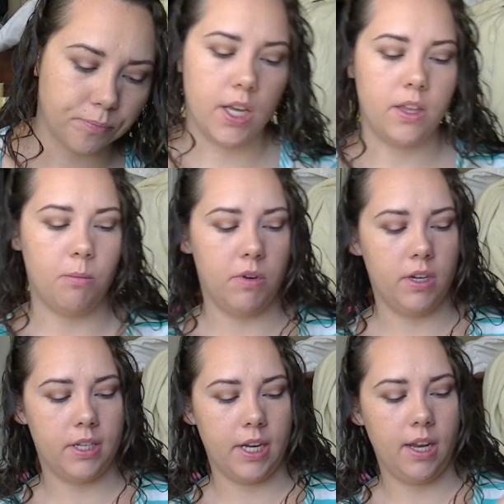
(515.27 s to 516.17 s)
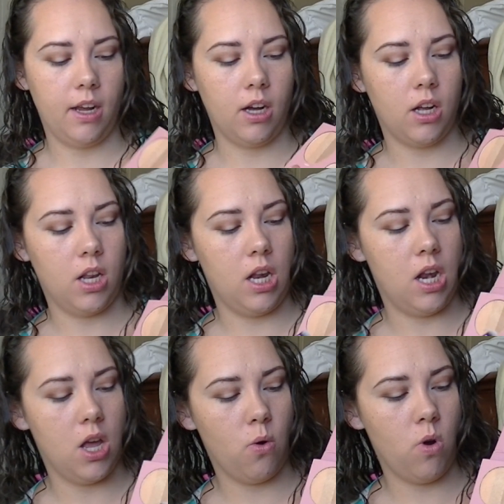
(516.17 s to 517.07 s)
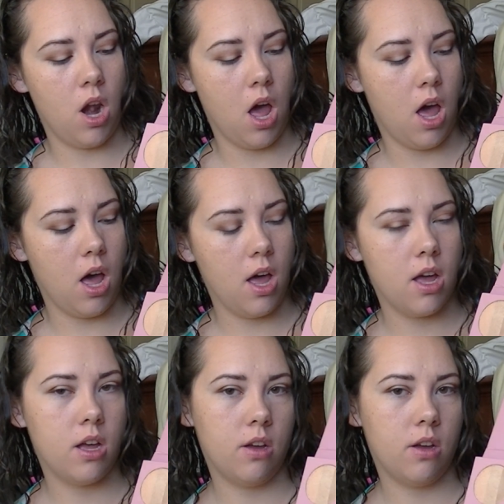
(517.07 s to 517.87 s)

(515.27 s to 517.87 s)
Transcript: and then I'm going to take Lola